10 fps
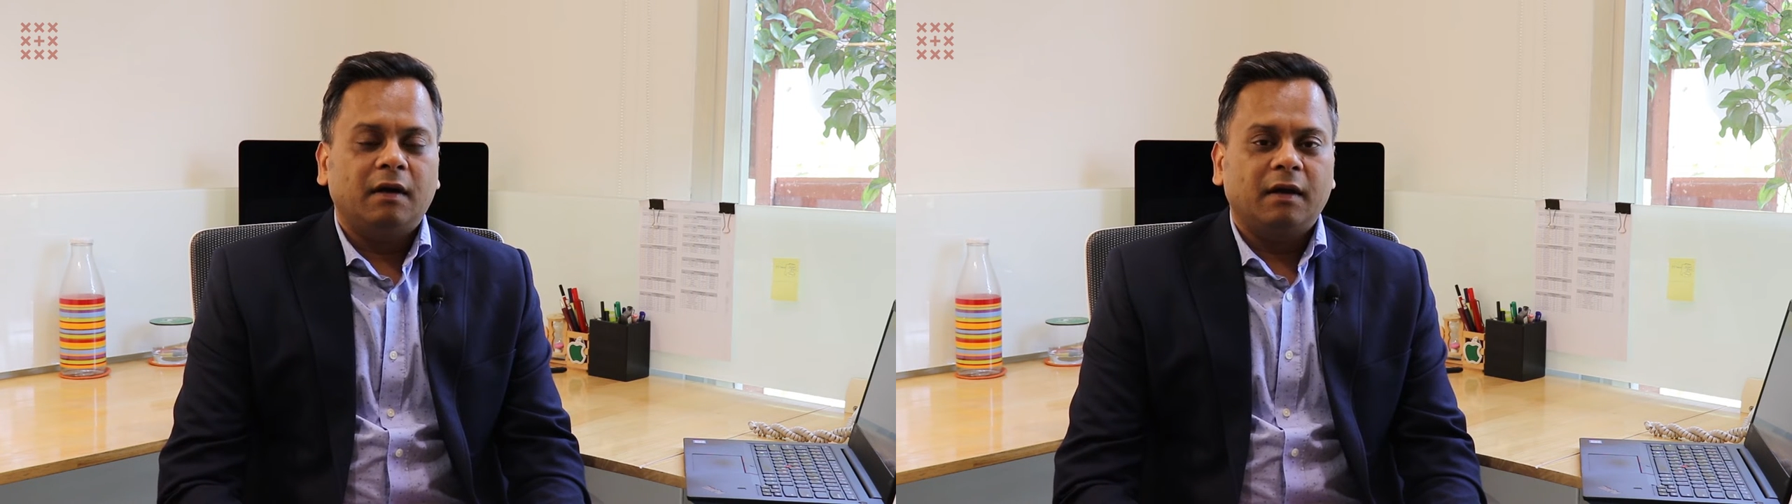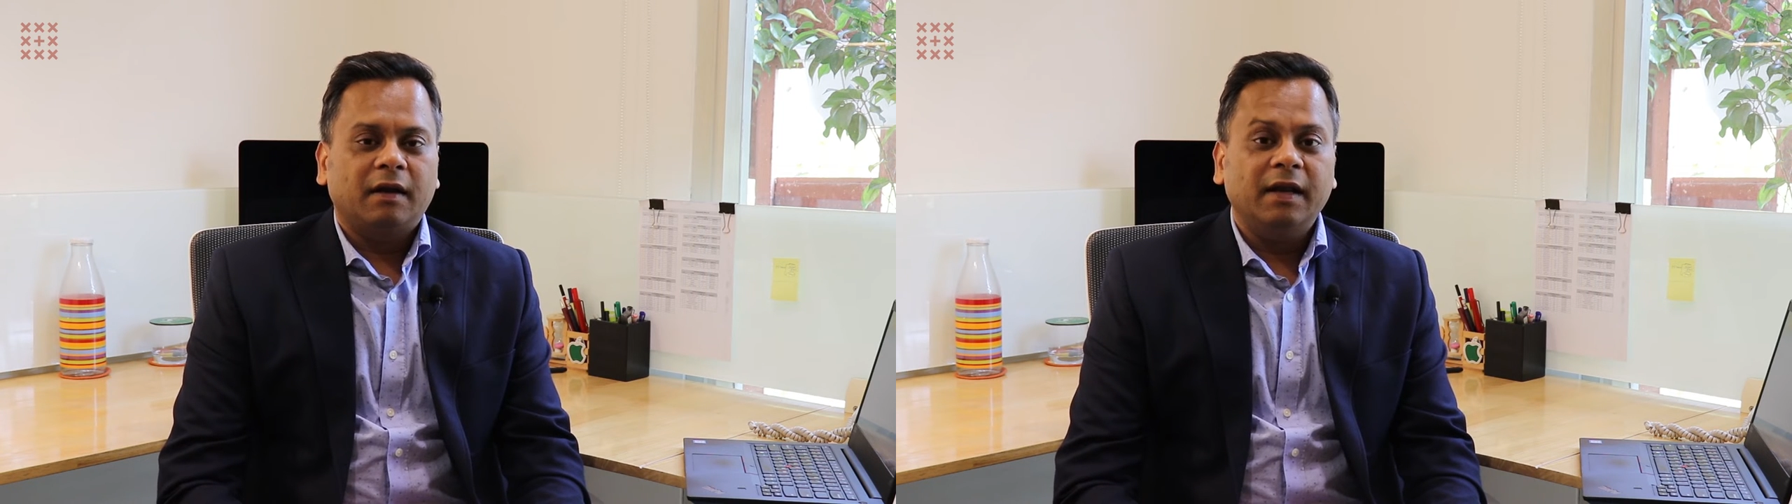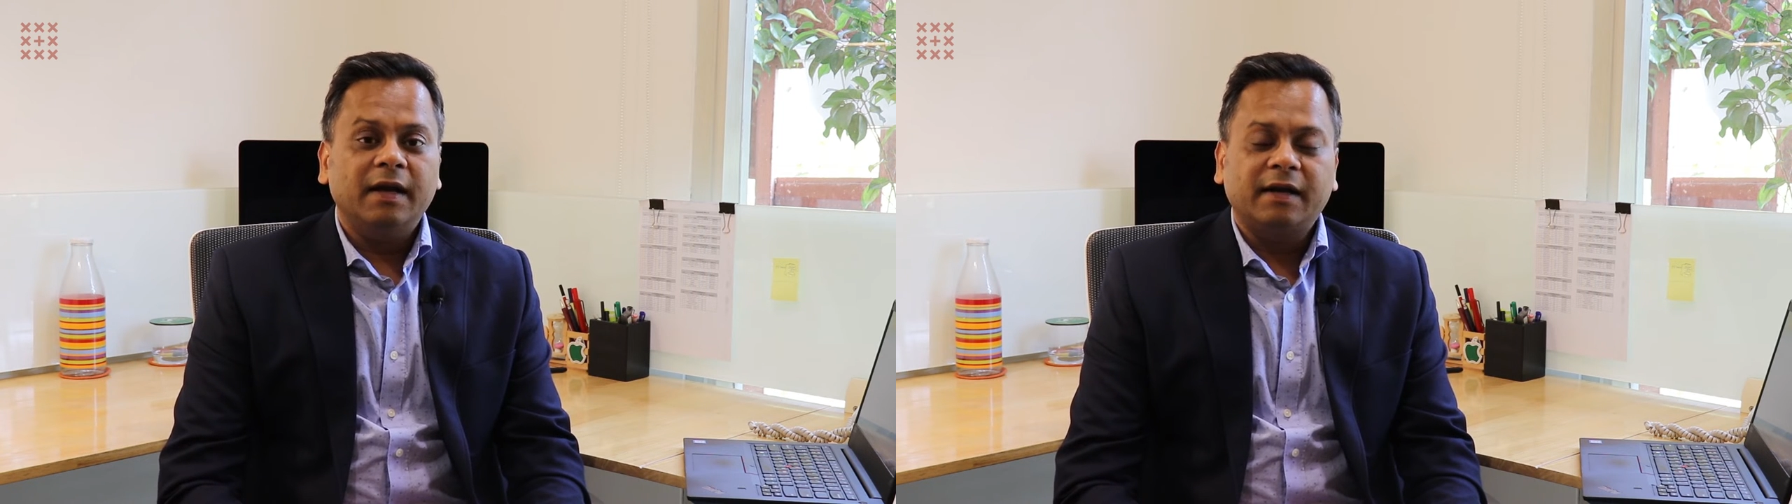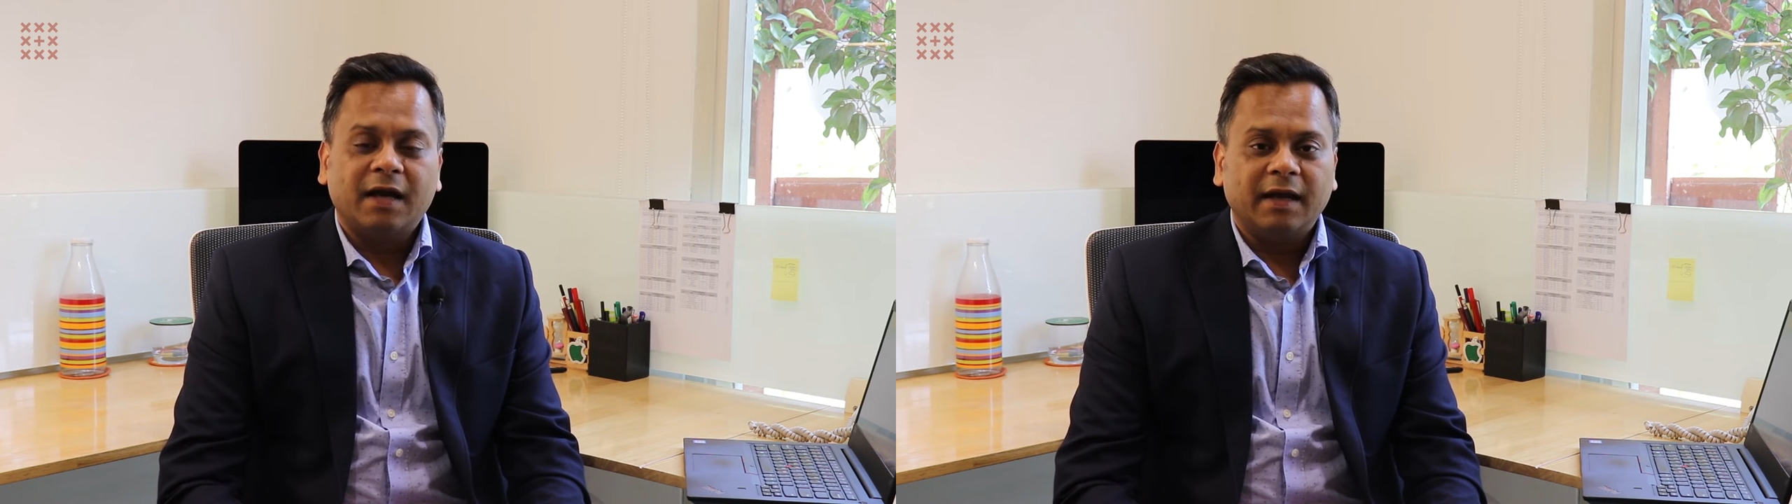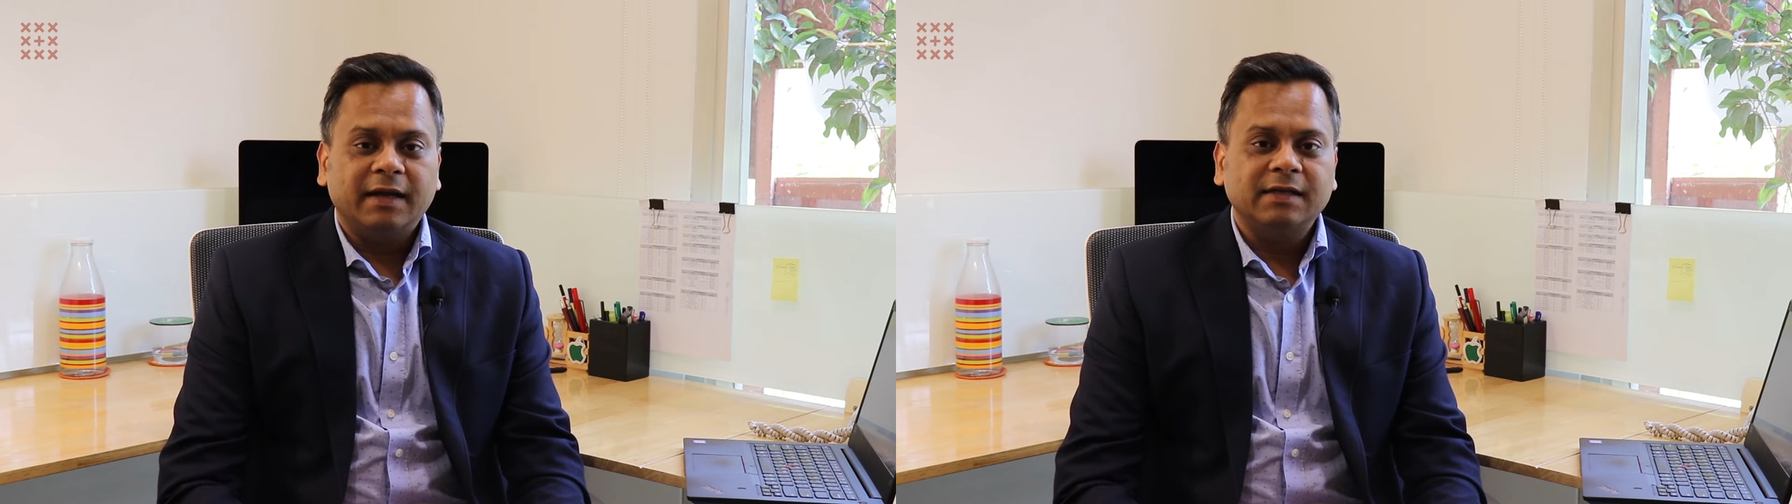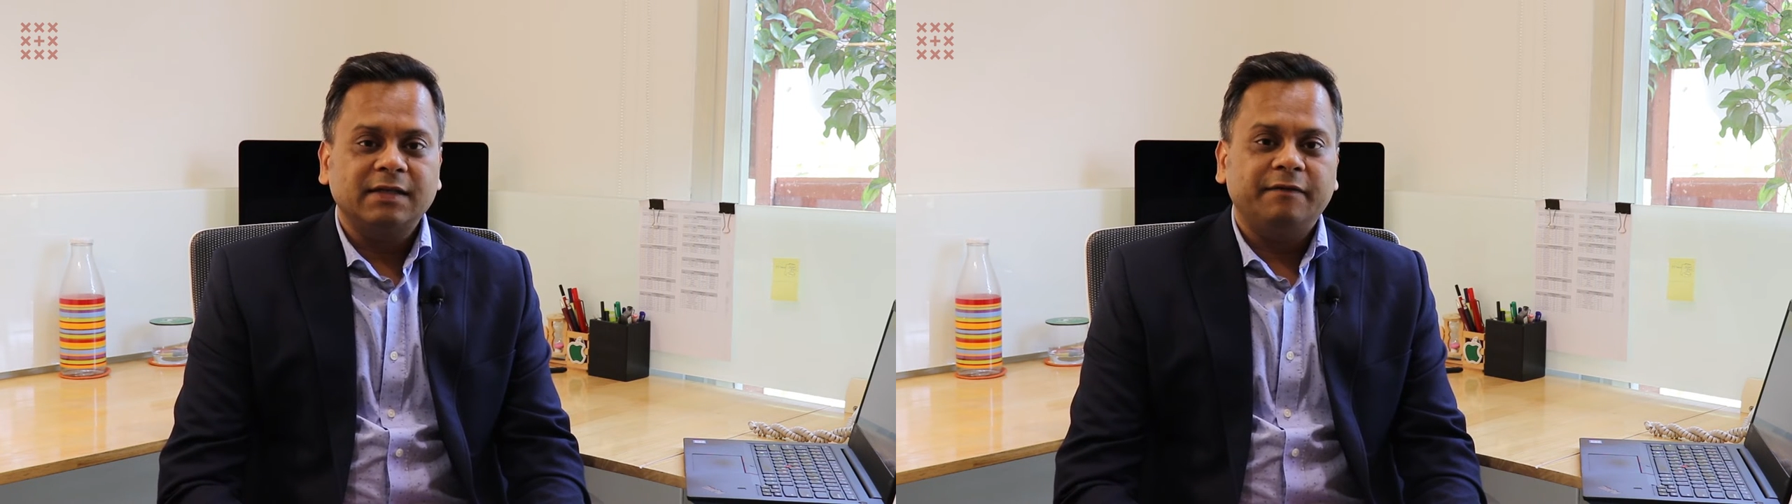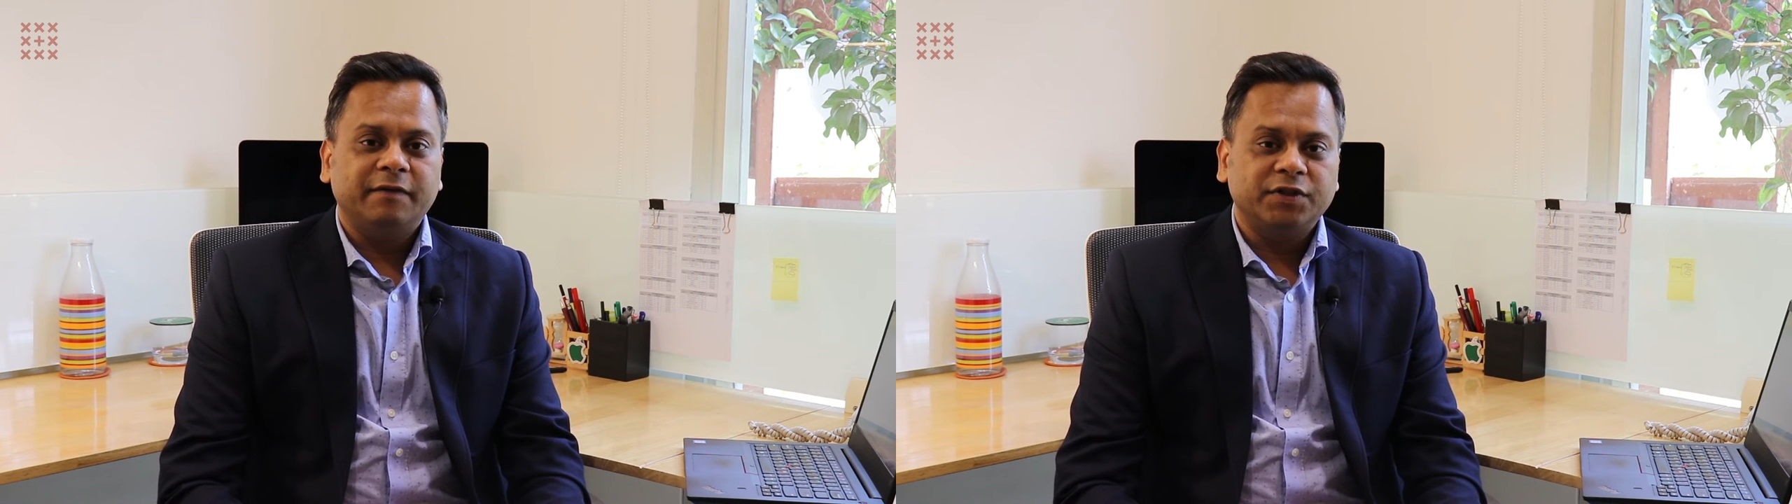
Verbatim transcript: uh, clear targets and